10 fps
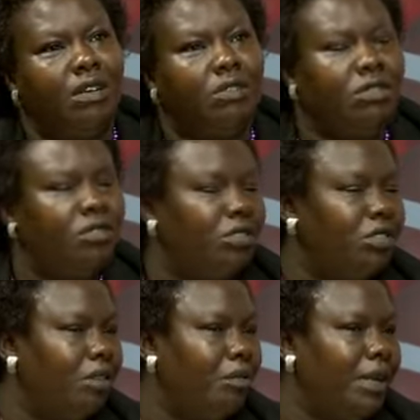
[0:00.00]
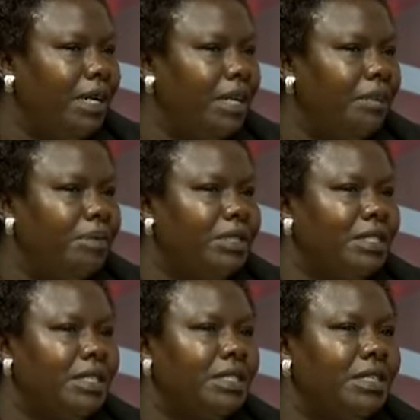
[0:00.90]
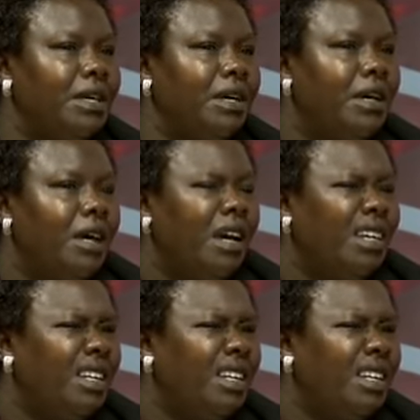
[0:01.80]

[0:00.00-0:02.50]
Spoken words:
constitution making process. And